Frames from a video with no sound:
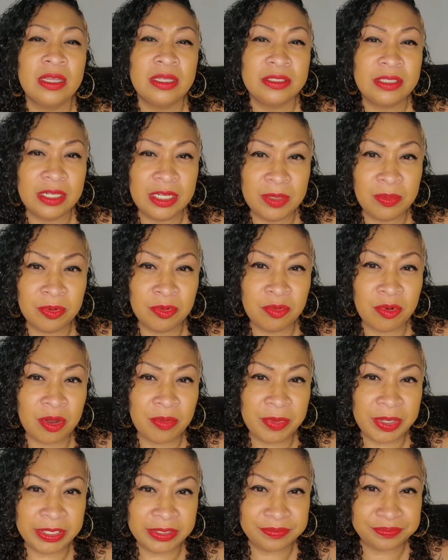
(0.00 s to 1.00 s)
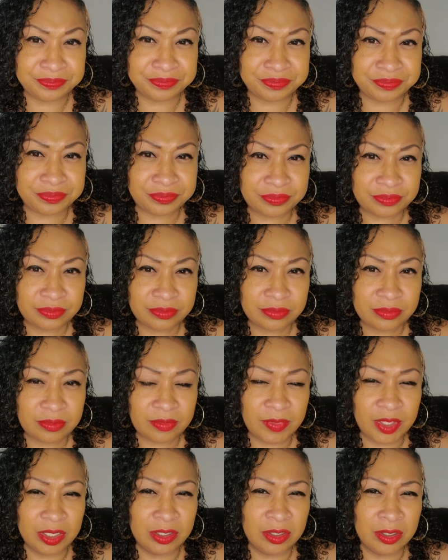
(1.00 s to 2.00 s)
The Libra woman,
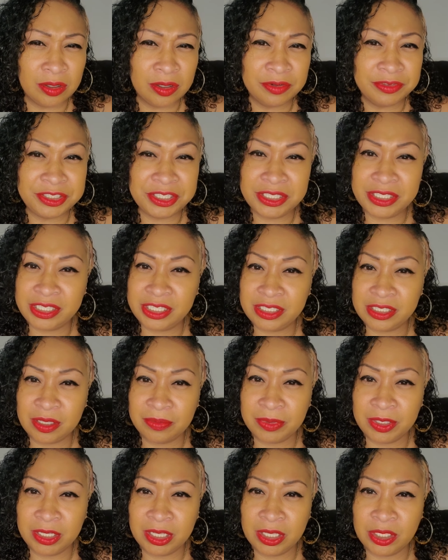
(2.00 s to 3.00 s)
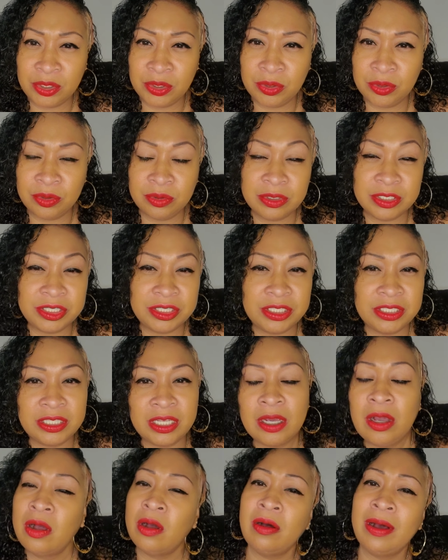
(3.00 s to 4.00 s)
you know, if she sees something in you and she
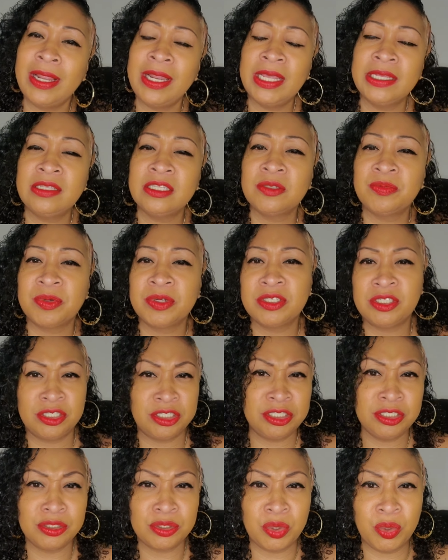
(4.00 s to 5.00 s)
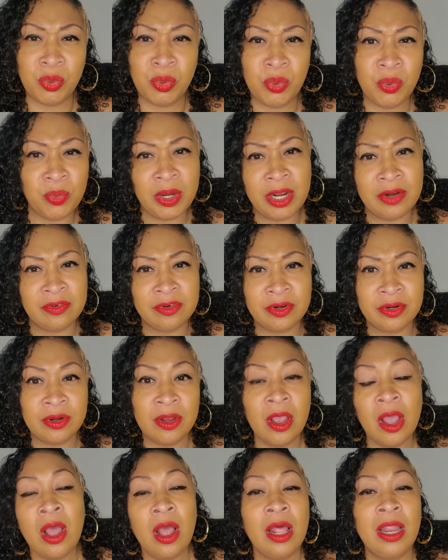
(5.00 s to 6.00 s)
said, "Oh, I like this person. She's cool. Whatever.
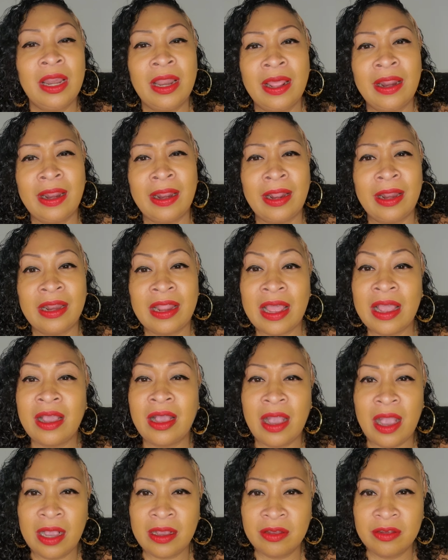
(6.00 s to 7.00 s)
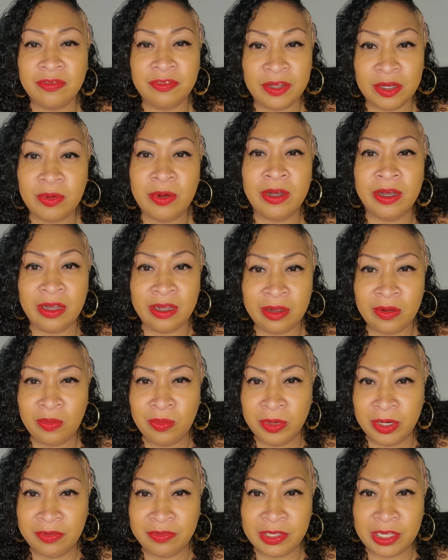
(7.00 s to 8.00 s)
La la la. I could fuck with her.
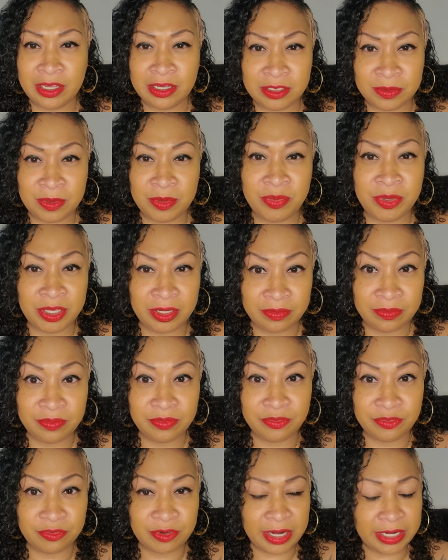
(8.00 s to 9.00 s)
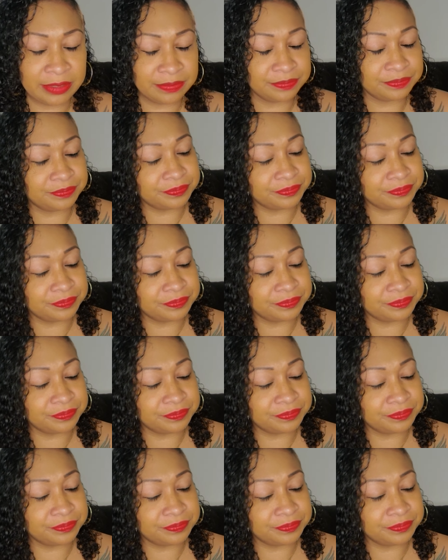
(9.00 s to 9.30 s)
Whatever the case may be, right?"